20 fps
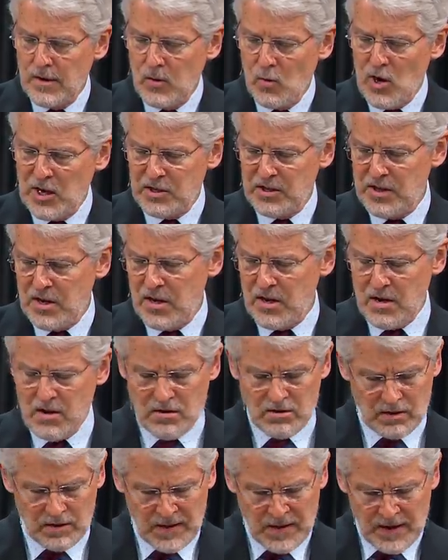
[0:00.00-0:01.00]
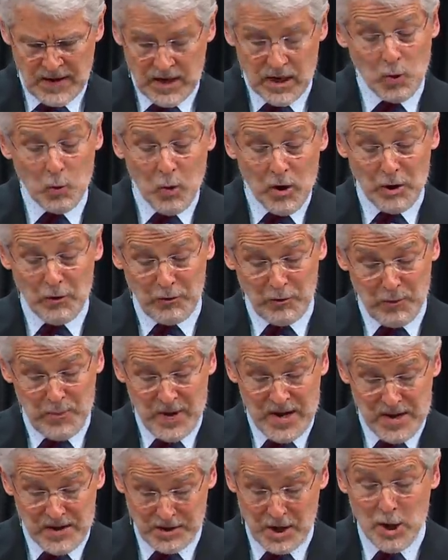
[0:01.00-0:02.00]
Wesley Hill, in a wonderful
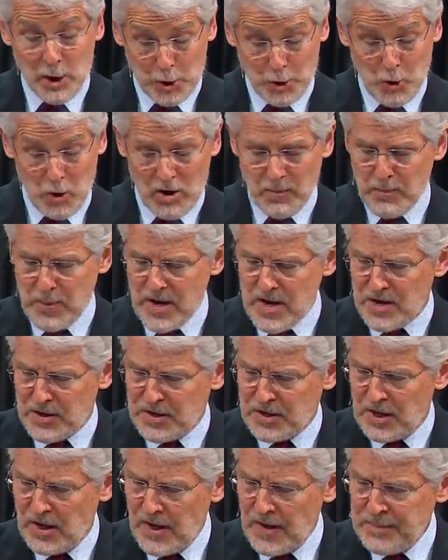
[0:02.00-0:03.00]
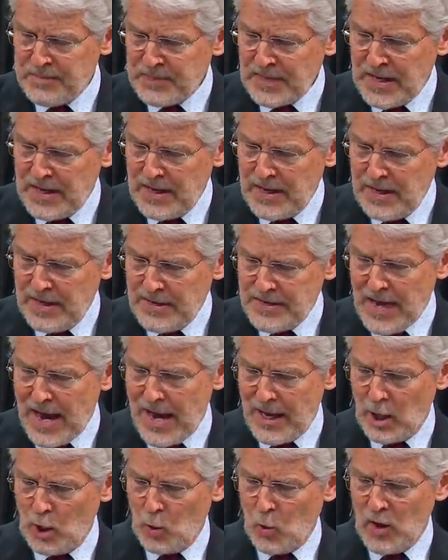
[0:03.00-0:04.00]
piece, short piece,
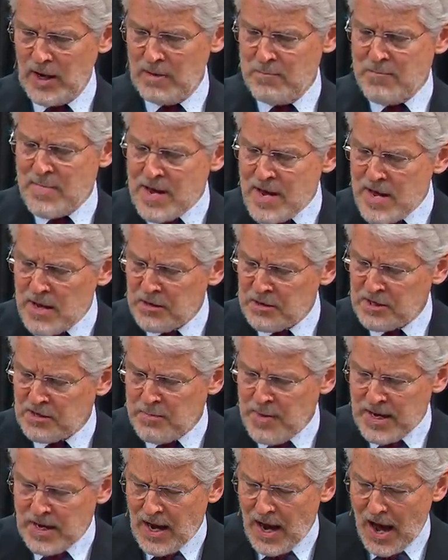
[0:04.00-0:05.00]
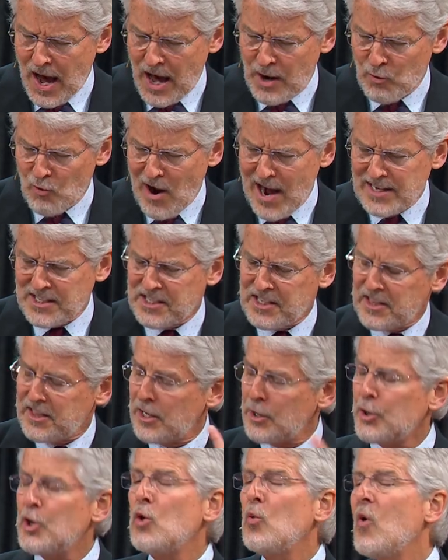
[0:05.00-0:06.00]
titled What It Means to Be God, writes that
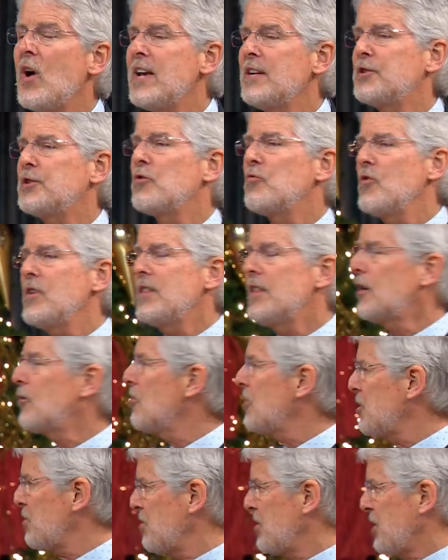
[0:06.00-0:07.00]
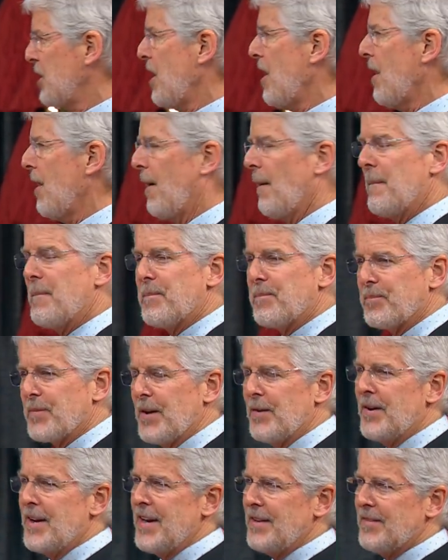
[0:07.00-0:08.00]
there are two ways to read the Christmas carol.
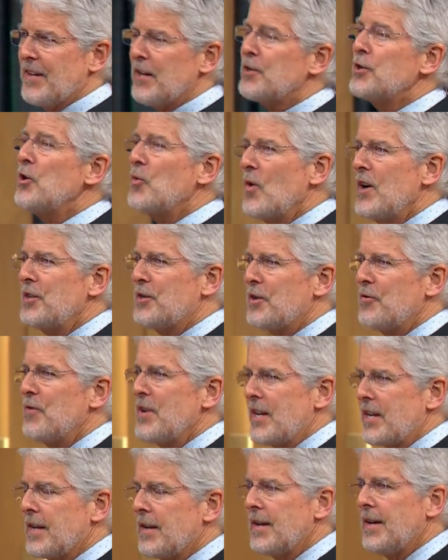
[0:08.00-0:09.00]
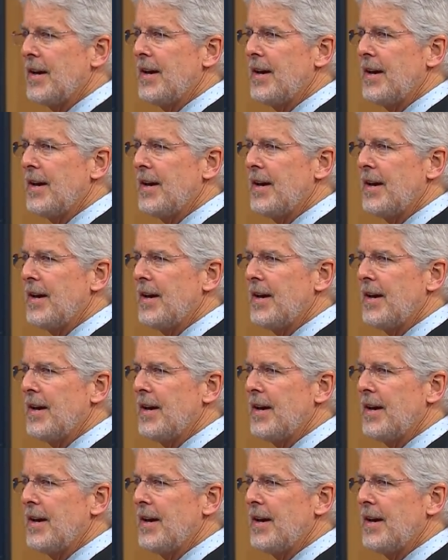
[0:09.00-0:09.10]
All right? There are two ways to read it.